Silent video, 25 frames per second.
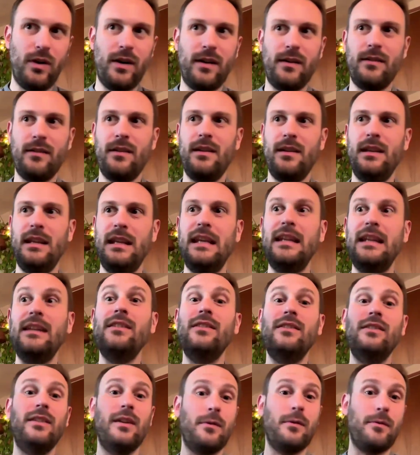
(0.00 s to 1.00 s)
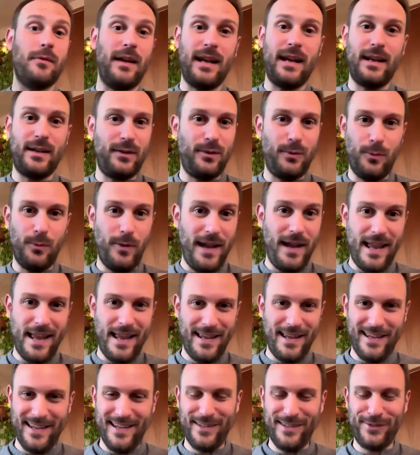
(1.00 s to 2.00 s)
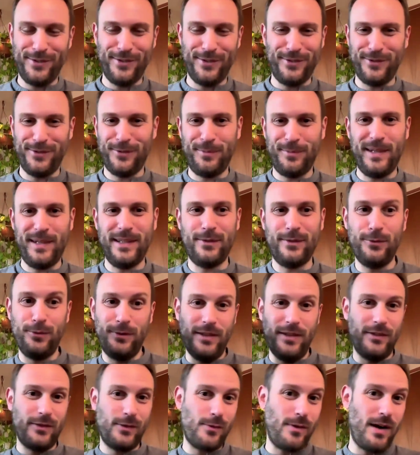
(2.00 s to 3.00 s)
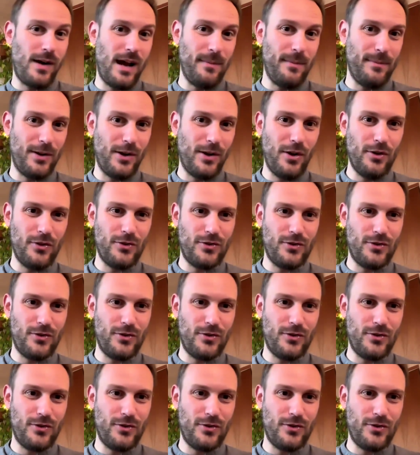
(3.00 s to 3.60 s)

or indirect way, so to speak, to describe